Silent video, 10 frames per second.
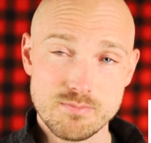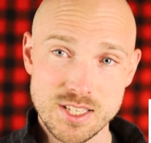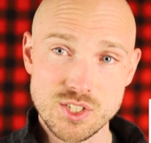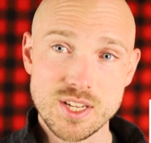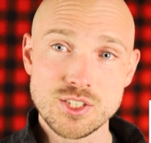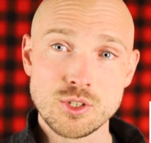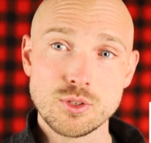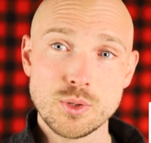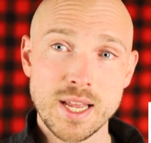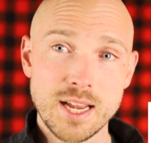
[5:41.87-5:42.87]
this does
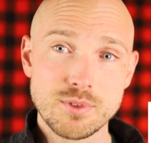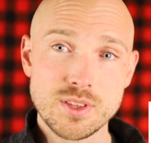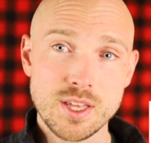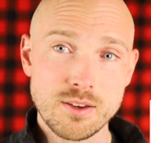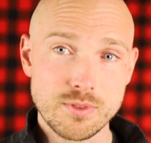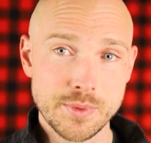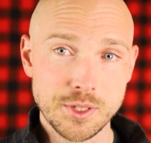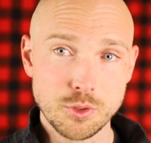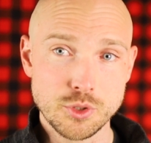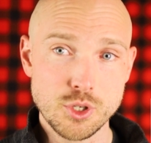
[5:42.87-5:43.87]
include everything from the
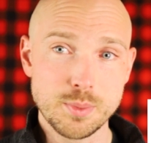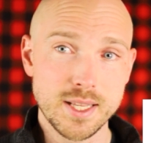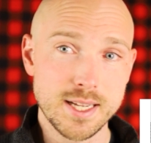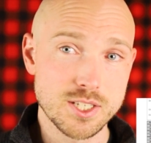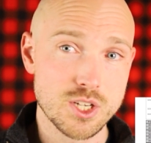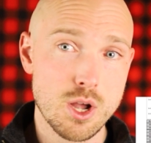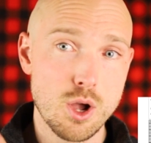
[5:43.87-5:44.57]
little duplex